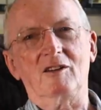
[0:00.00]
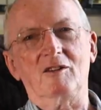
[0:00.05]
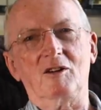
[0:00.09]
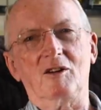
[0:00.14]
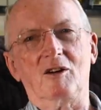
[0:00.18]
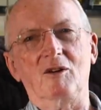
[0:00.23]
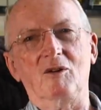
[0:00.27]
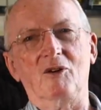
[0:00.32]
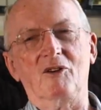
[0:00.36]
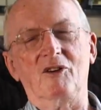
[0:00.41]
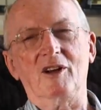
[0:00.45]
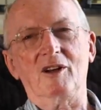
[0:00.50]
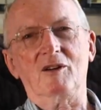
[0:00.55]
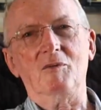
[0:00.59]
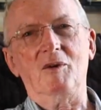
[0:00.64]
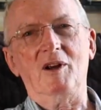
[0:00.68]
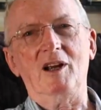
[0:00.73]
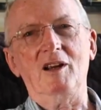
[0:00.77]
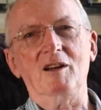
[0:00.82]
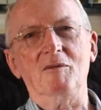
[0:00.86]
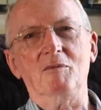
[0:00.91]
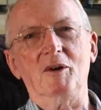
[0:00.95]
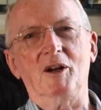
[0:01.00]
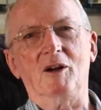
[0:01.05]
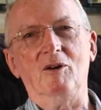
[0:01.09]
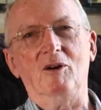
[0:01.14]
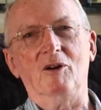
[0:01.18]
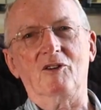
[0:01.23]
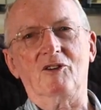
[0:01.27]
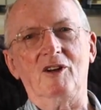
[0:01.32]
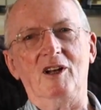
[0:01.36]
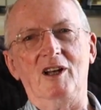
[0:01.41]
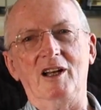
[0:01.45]
to go that way
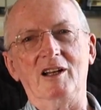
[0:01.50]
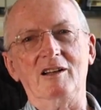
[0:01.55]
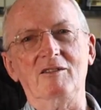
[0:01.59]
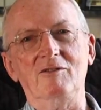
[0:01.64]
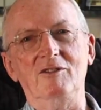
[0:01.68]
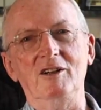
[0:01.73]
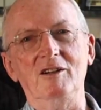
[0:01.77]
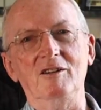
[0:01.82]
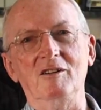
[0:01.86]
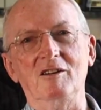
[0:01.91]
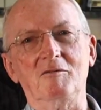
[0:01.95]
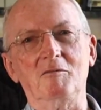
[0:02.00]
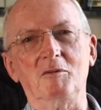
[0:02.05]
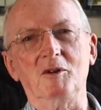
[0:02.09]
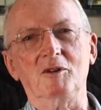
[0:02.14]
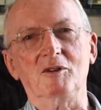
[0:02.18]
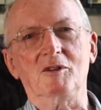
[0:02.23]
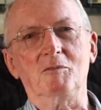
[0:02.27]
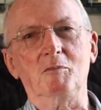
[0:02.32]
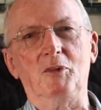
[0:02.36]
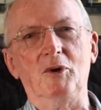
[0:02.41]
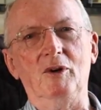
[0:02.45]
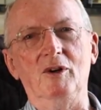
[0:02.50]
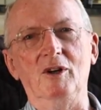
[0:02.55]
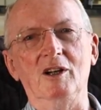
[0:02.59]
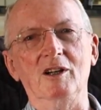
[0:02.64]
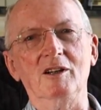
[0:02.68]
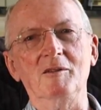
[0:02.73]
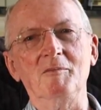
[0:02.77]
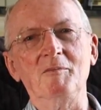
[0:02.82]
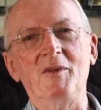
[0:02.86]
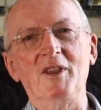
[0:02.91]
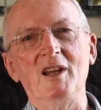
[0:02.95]
because lead will not
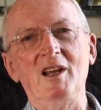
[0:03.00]
burn.